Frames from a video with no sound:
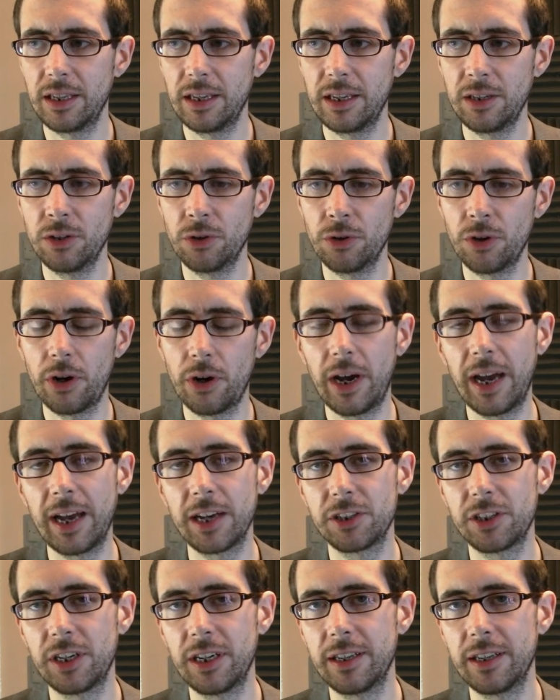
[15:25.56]
you're not
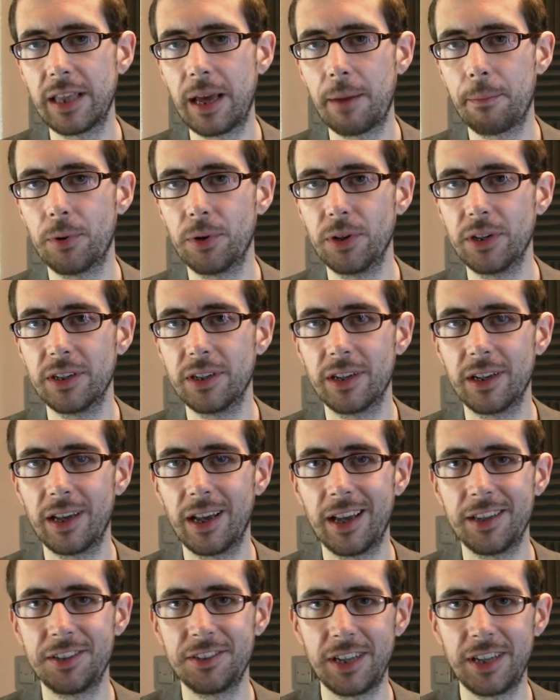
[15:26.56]
actually at that point
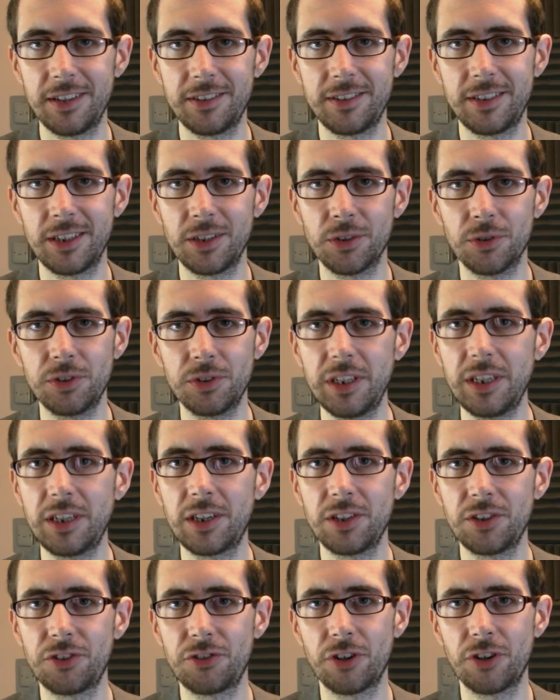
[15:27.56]
assessing or
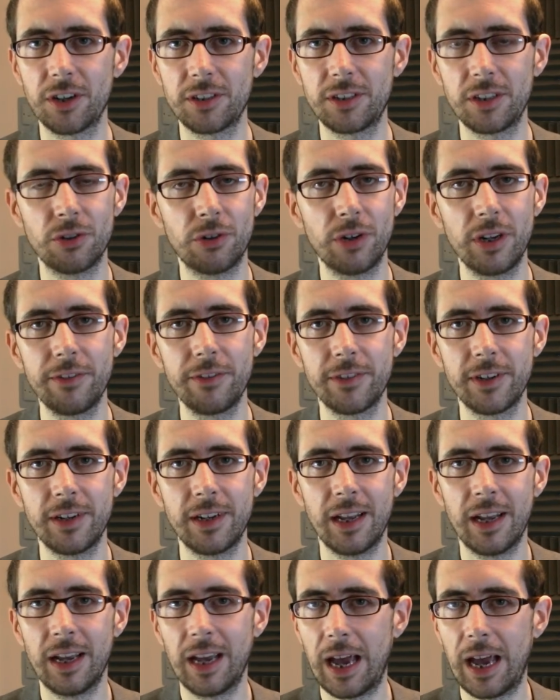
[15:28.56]
deconstructing or
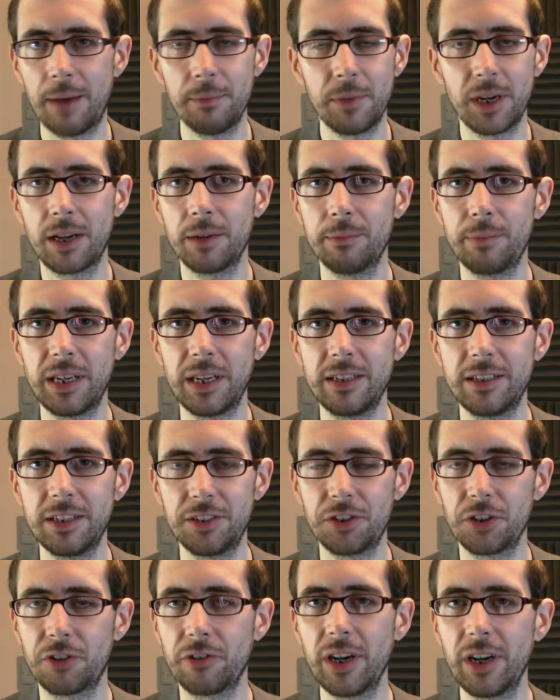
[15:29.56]
even amicably
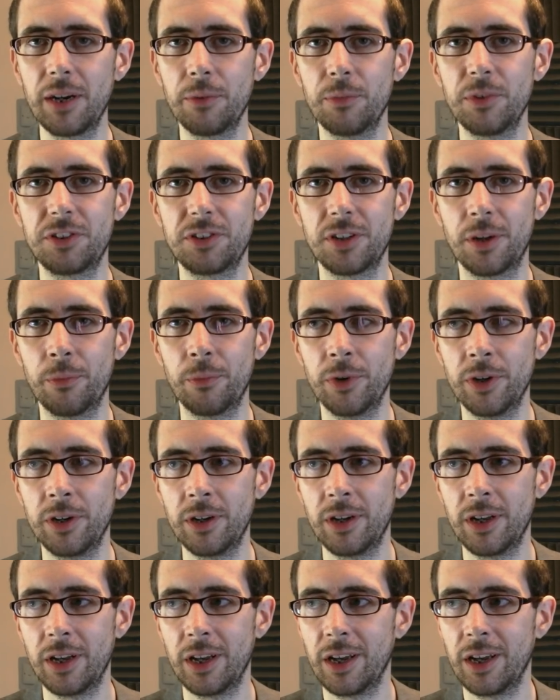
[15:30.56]
disagreeing with
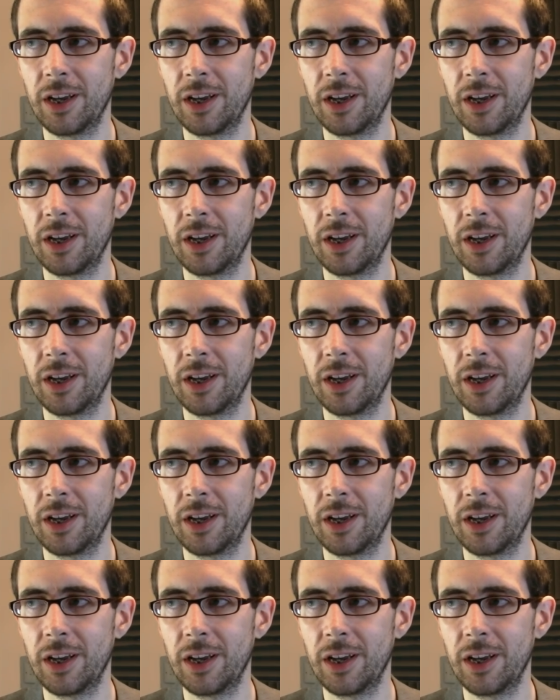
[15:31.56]
someone.